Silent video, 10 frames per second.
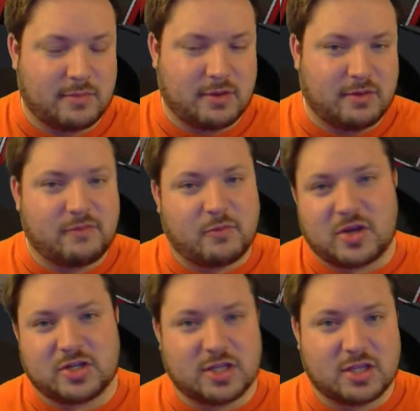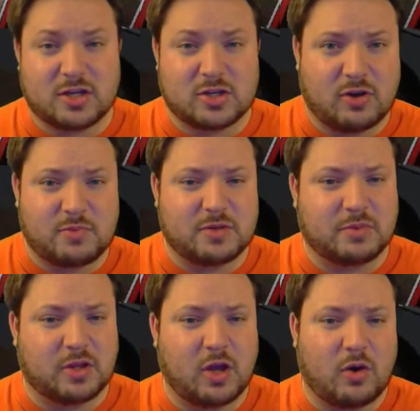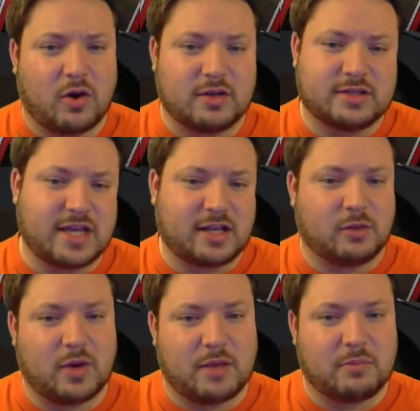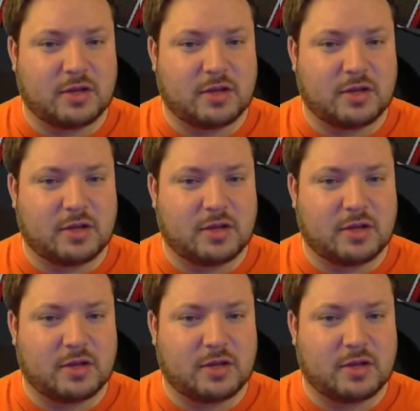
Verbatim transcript: information in the description below on exactly when,